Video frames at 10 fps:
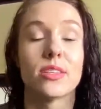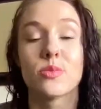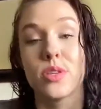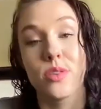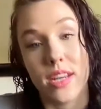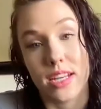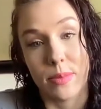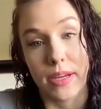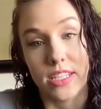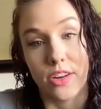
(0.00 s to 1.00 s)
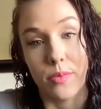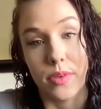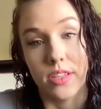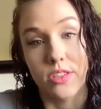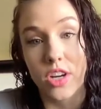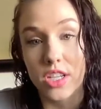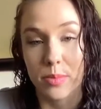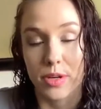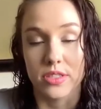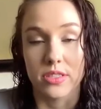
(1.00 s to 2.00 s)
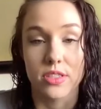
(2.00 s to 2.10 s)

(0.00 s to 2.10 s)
is when you can expect to hear from the construction person.